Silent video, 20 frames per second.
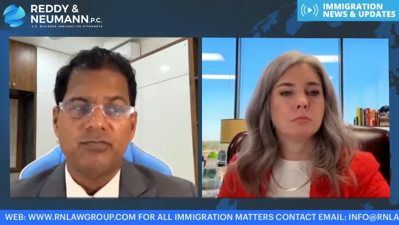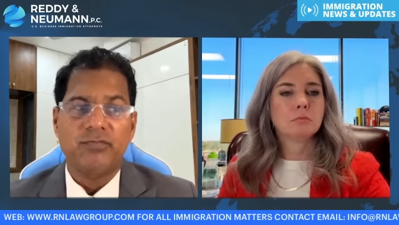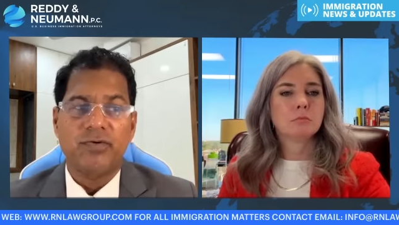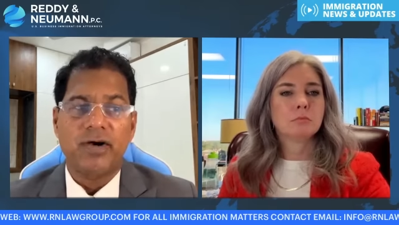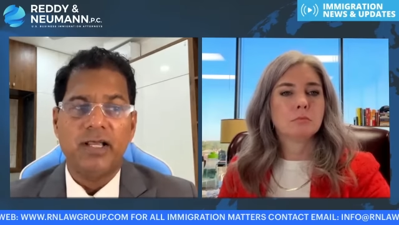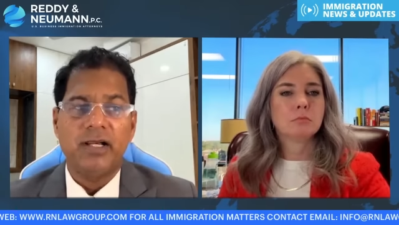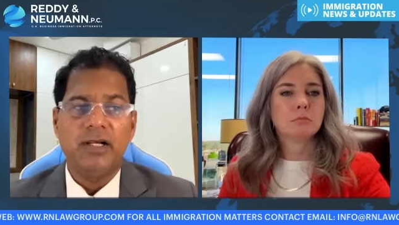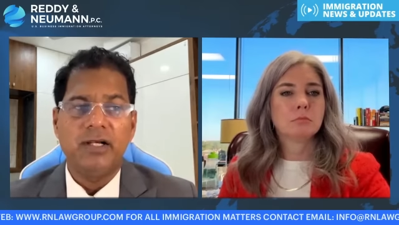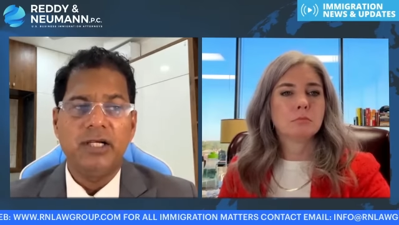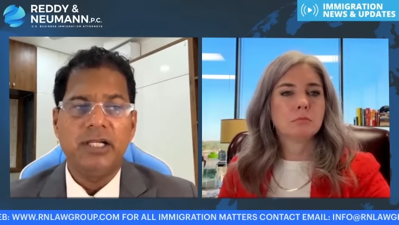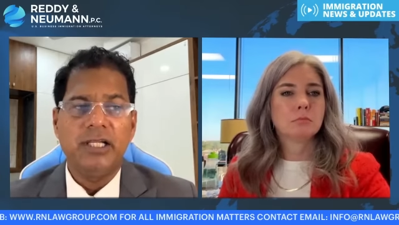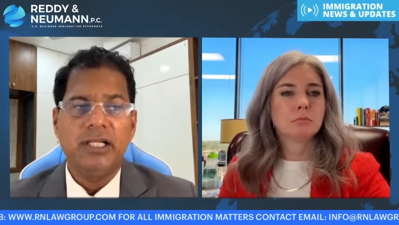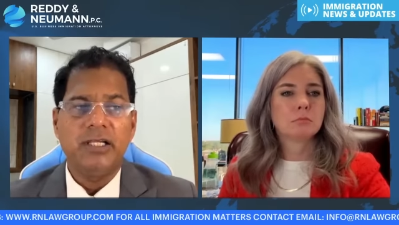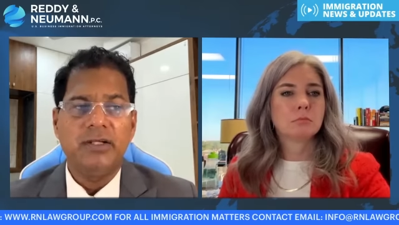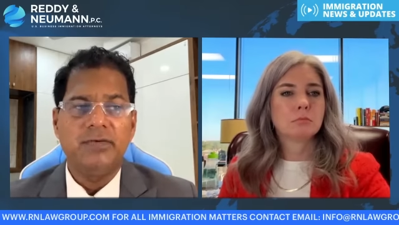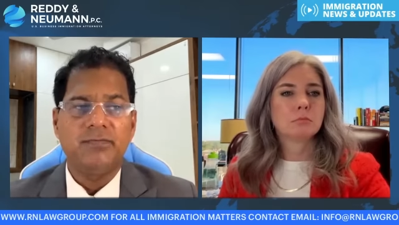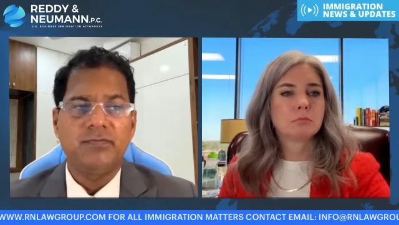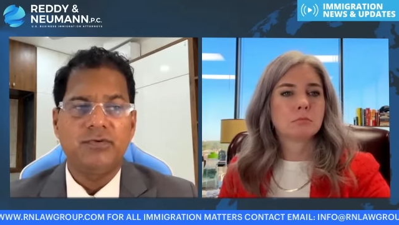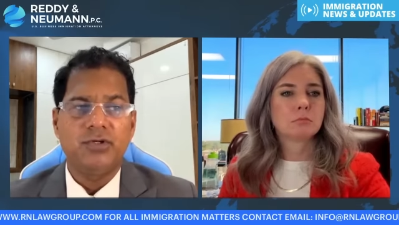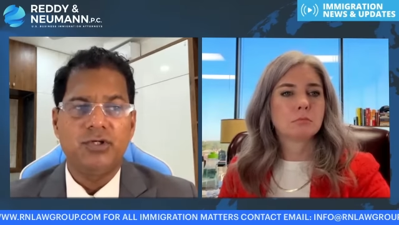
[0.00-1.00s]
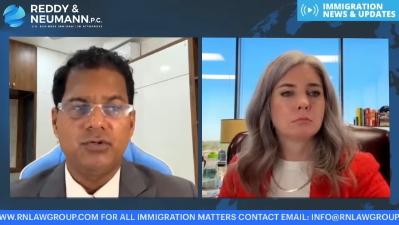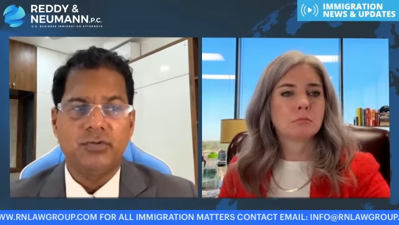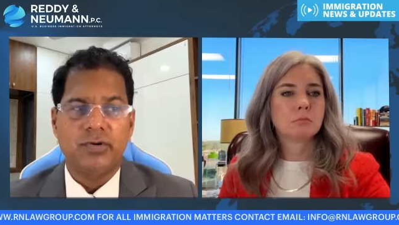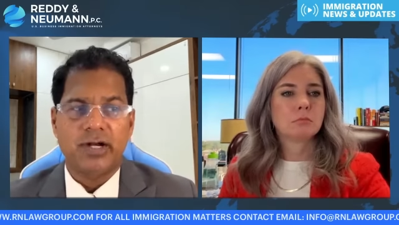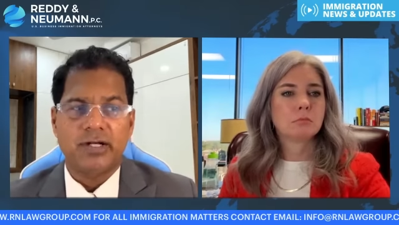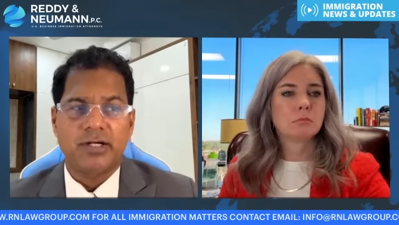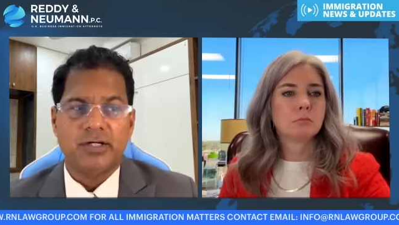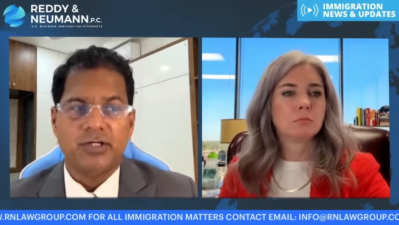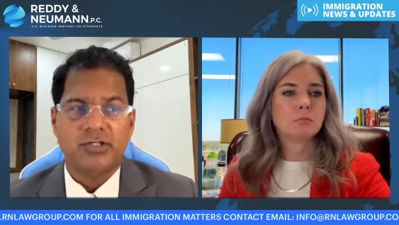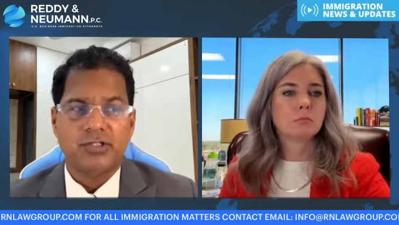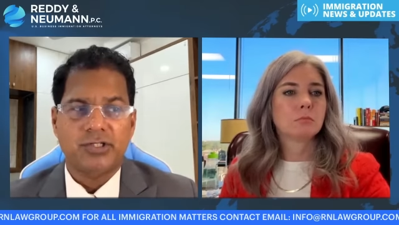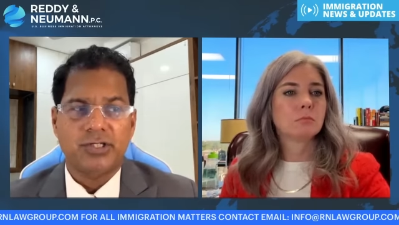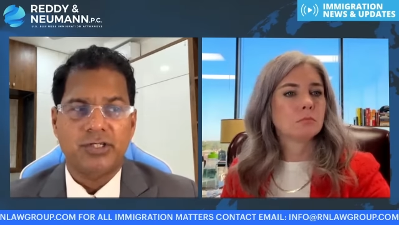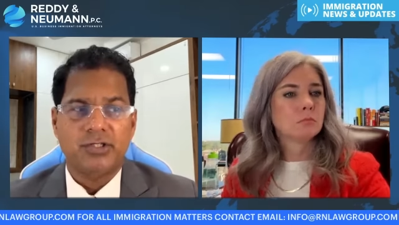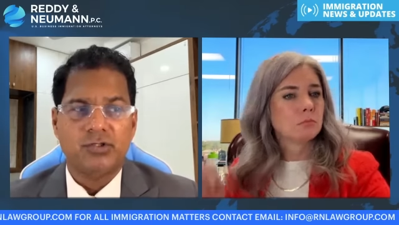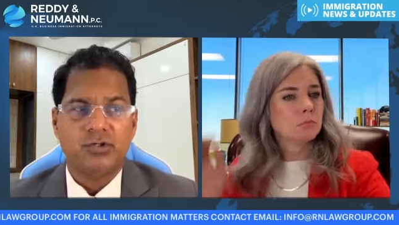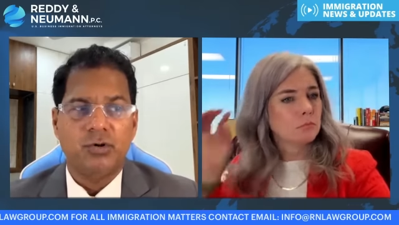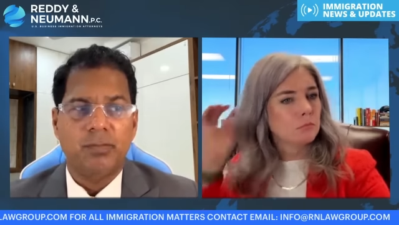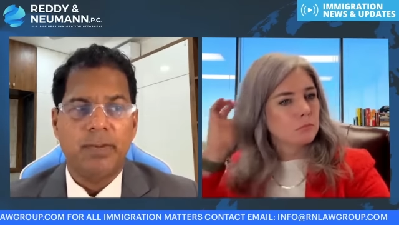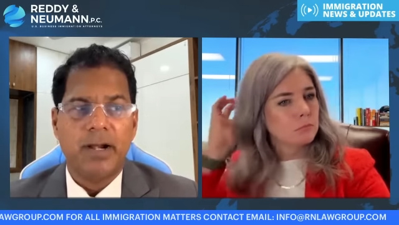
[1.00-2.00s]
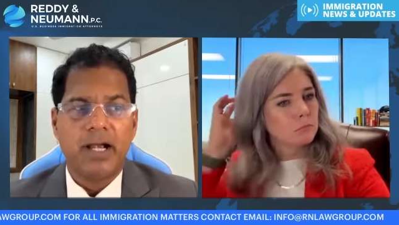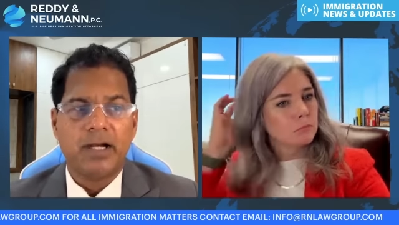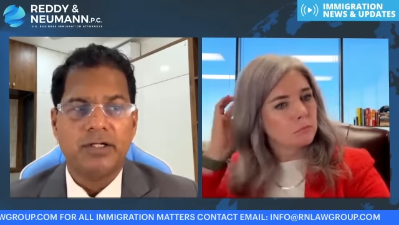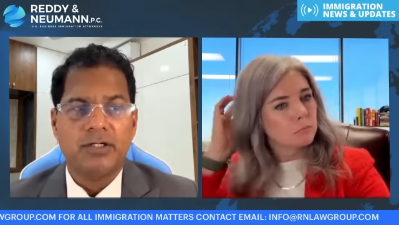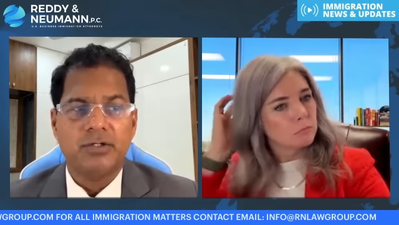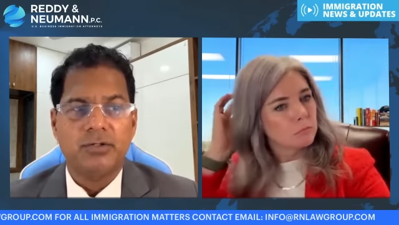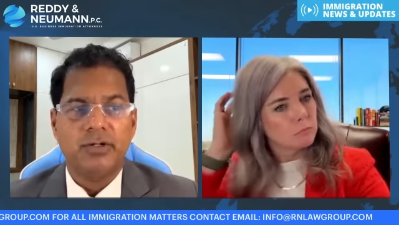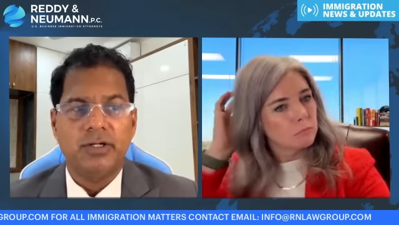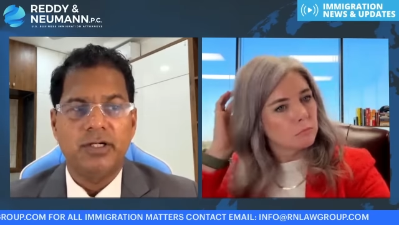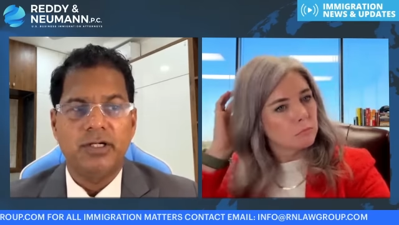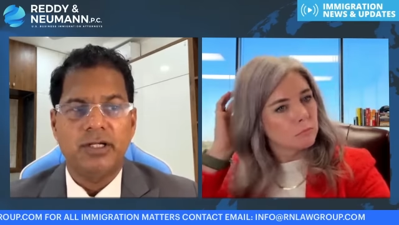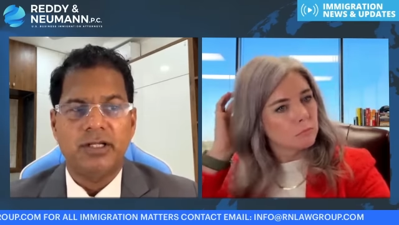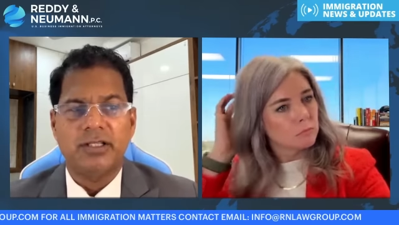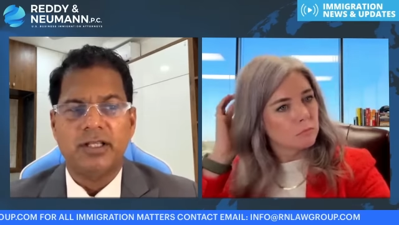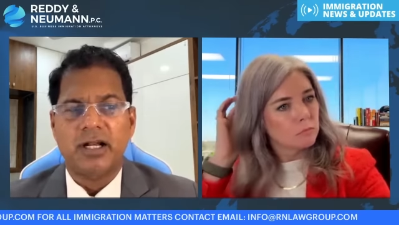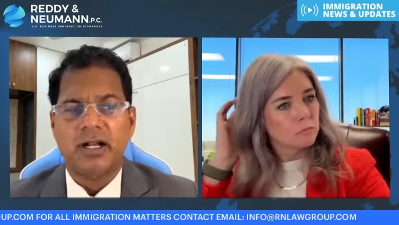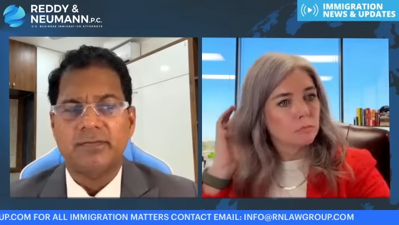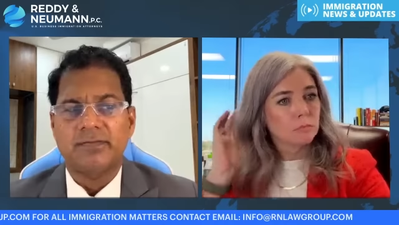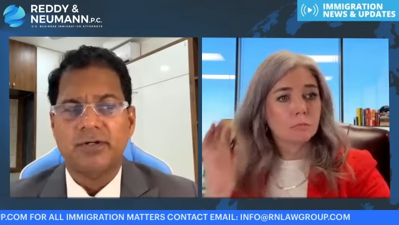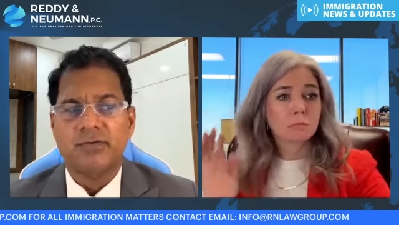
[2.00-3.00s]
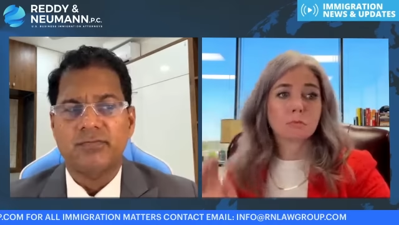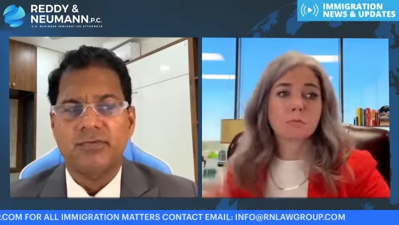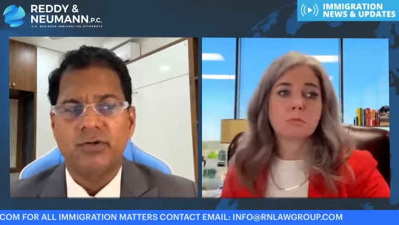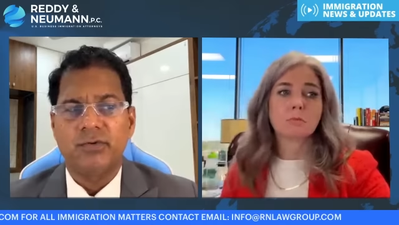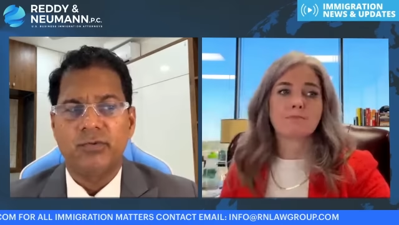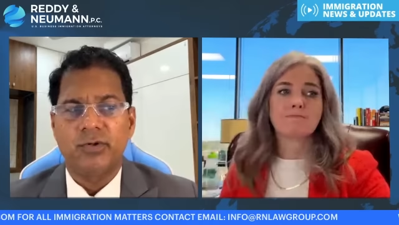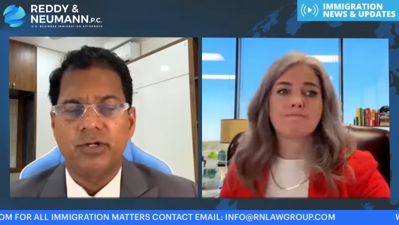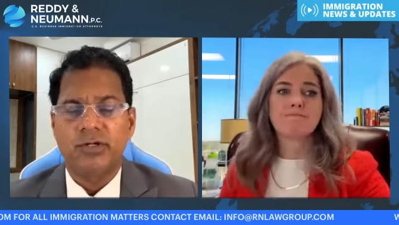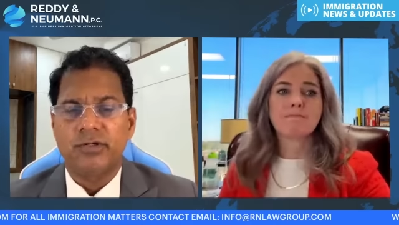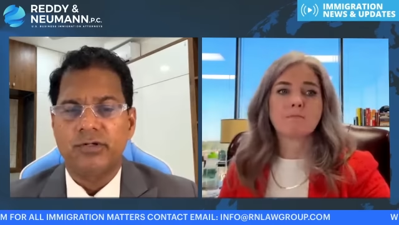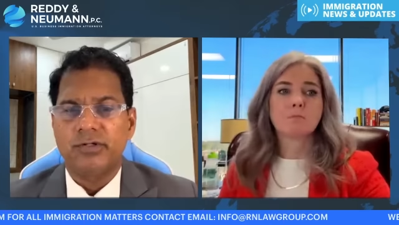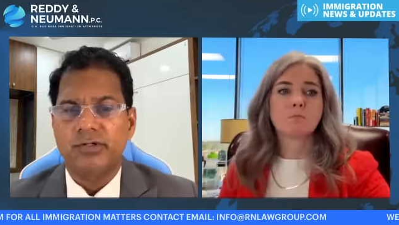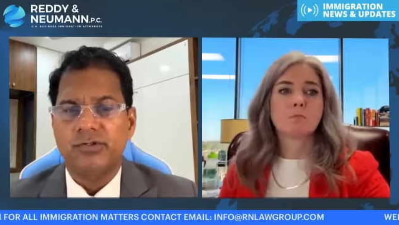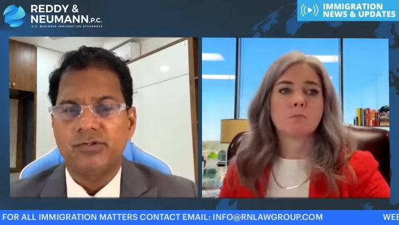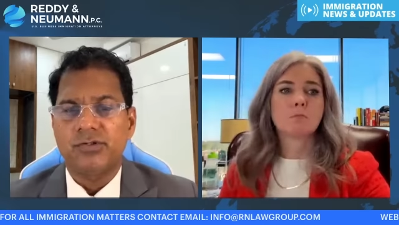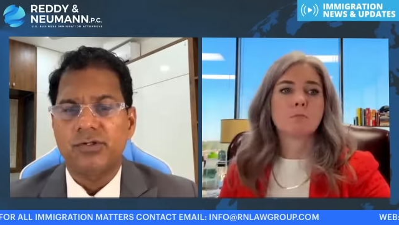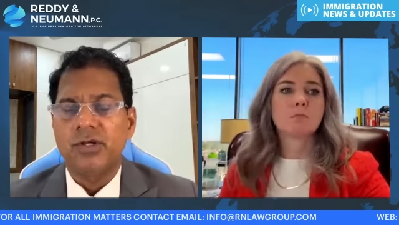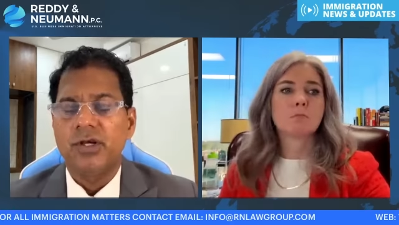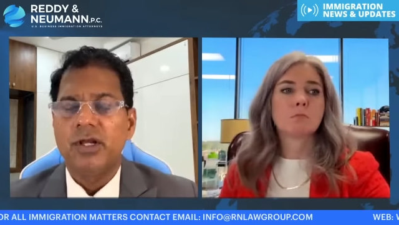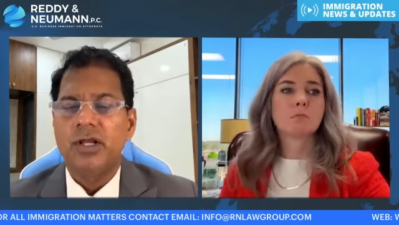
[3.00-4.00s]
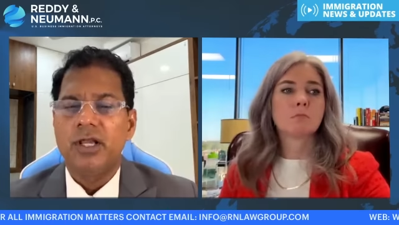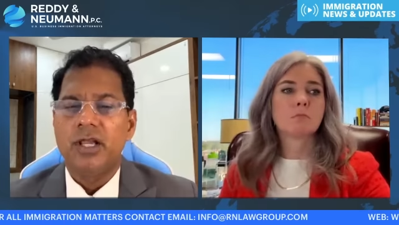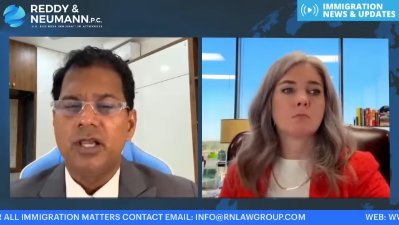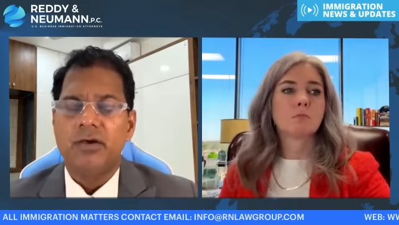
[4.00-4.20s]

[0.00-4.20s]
Speaker 1: if I leave the United States, go back to India, then after a few years,